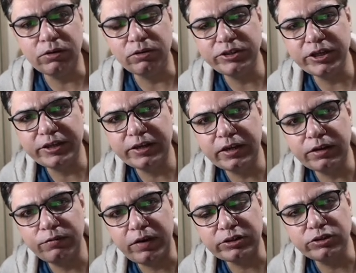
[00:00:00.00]
congenital
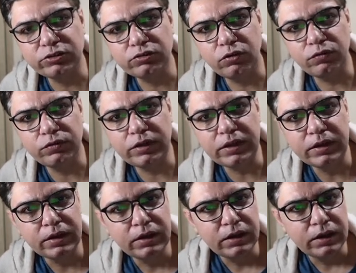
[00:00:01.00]
infections of the
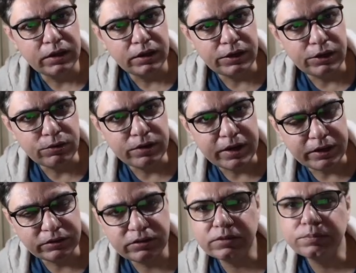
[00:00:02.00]

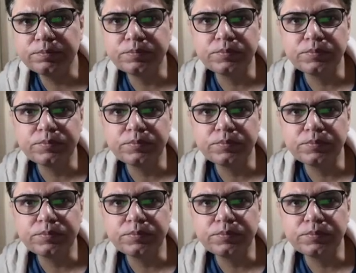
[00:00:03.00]
neonates.